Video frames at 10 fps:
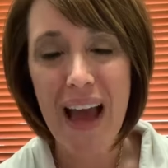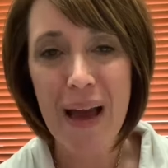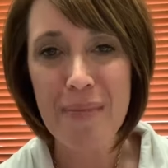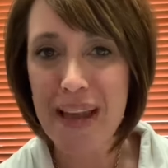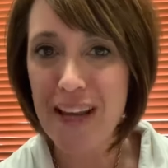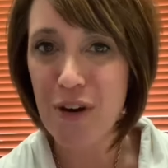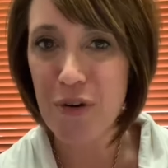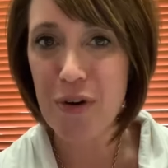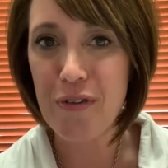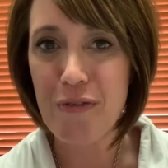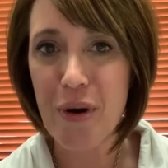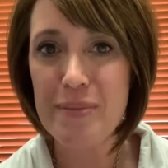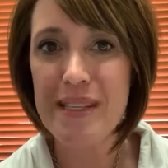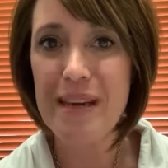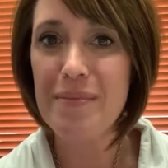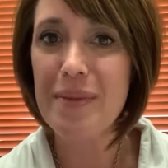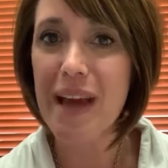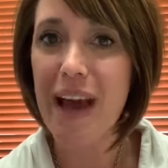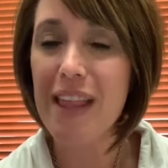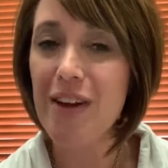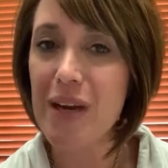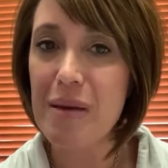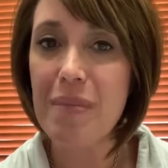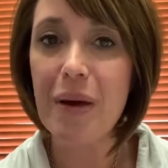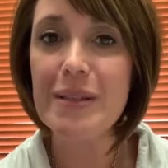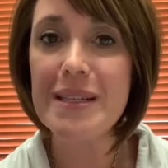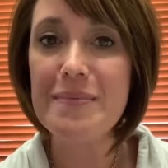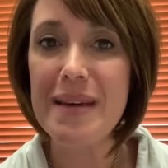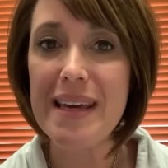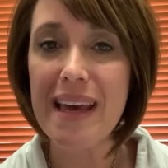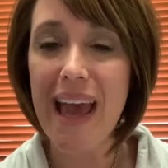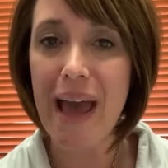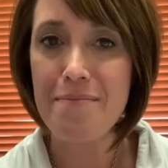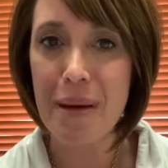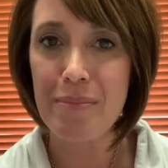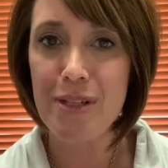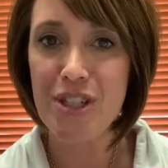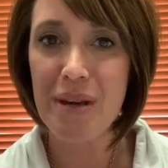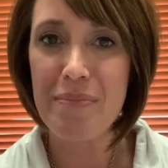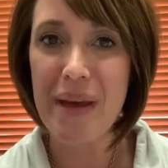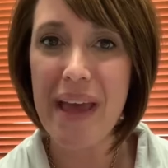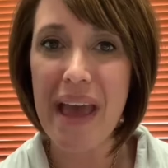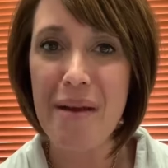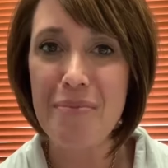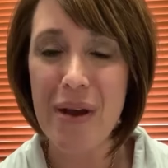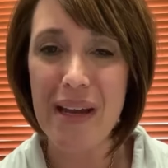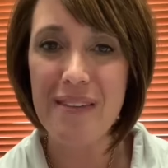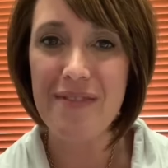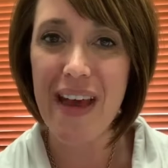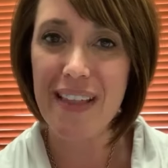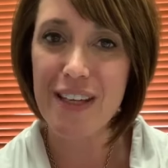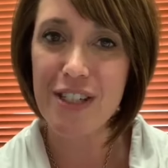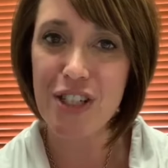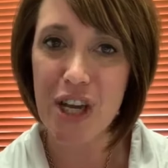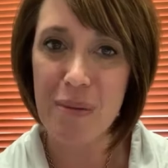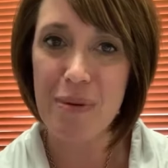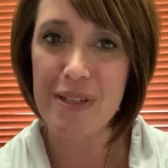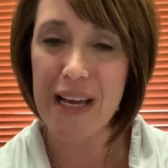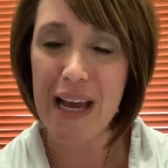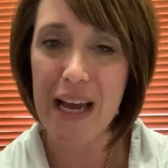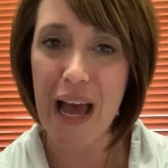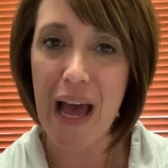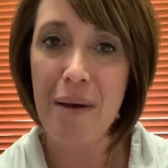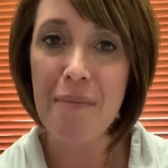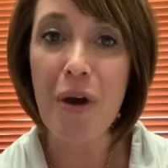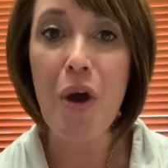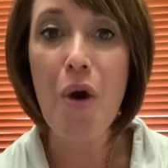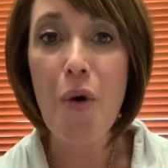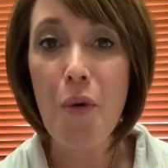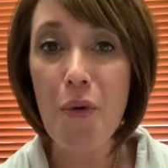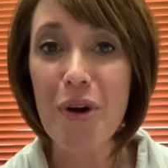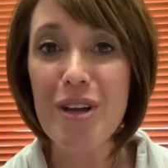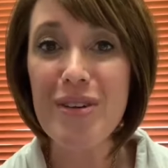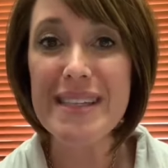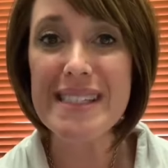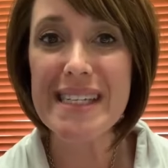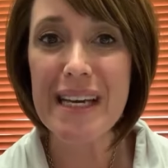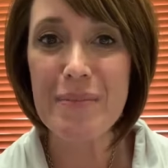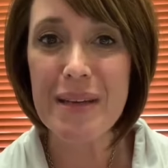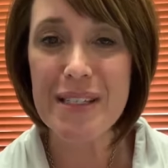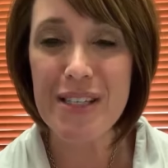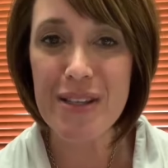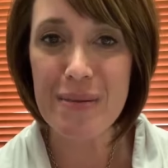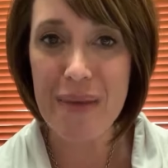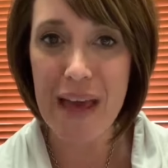And your order forms can be either emailed to me at membership@brandonvalleychamber.com, or you can stick them into the